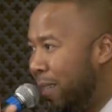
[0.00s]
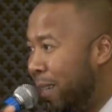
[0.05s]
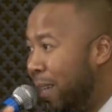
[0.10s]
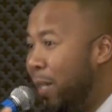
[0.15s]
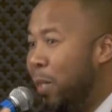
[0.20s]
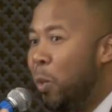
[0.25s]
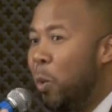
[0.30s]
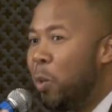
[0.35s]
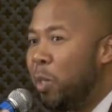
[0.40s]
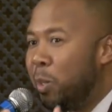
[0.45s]

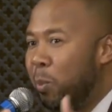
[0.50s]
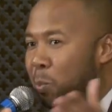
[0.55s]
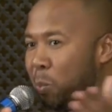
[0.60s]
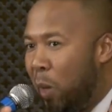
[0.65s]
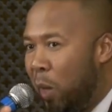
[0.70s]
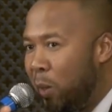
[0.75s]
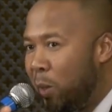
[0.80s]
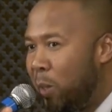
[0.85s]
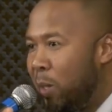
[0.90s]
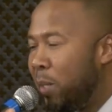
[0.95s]
And his
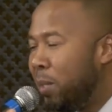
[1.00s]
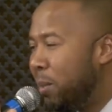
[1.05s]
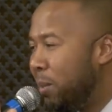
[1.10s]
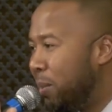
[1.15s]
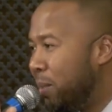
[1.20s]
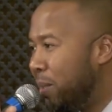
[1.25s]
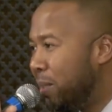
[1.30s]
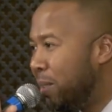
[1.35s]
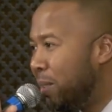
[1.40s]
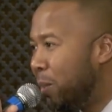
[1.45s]
brother
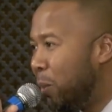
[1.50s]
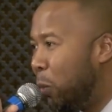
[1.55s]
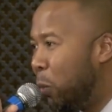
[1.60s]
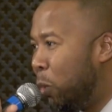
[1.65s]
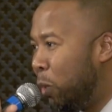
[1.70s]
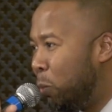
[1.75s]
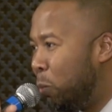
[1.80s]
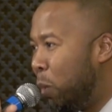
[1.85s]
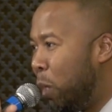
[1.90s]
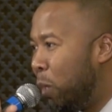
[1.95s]

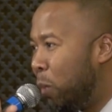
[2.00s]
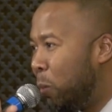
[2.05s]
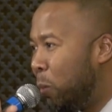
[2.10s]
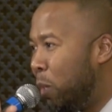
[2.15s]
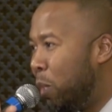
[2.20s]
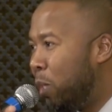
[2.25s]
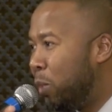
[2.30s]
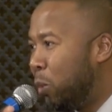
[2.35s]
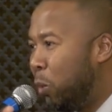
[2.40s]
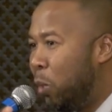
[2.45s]
was
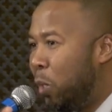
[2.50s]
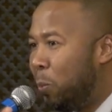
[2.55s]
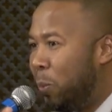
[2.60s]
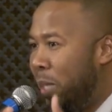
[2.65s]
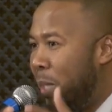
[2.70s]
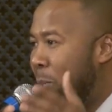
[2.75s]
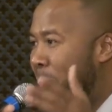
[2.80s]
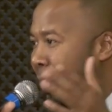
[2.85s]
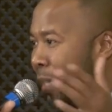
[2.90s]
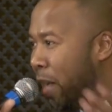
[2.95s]

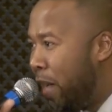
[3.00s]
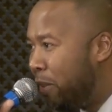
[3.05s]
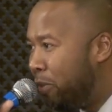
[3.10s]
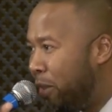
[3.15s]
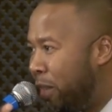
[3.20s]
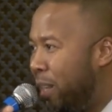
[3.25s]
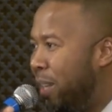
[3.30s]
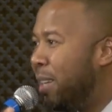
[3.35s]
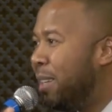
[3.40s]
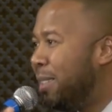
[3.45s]
Uqba ibn
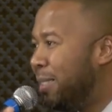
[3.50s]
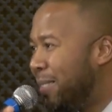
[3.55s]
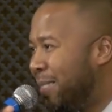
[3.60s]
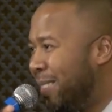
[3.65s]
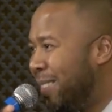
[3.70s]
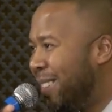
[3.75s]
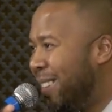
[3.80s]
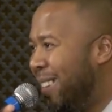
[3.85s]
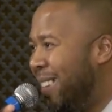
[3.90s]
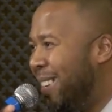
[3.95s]

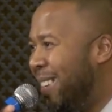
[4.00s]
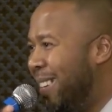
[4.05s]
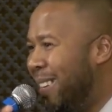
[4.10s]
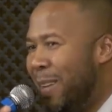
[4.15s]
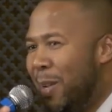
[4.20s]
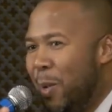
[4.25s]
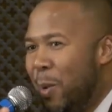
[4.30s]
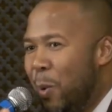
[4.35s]
Nafi',